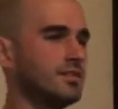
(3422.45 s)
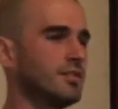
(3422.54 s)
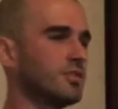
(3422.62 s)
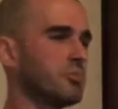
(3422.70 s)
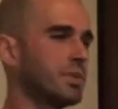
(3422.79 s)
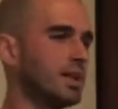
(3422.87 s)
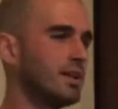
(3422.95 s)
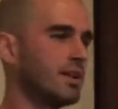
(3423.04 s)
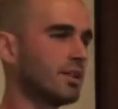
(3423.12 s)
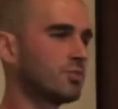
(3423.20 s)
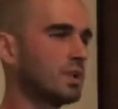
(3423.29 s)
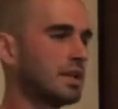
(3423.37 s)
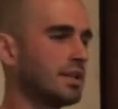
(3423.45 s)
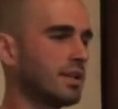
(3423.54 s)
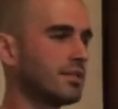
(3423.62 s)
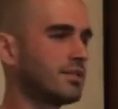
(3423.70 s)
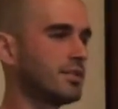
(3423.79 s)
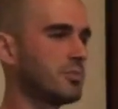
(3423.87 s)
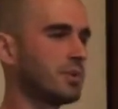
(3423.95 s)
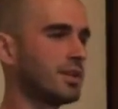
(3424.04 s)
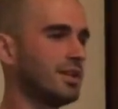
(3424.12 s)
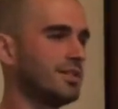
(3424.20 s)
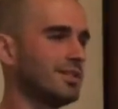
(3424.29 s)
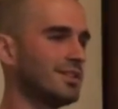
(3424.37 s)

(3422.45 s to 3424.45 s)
disappeared as quickly as he appeared.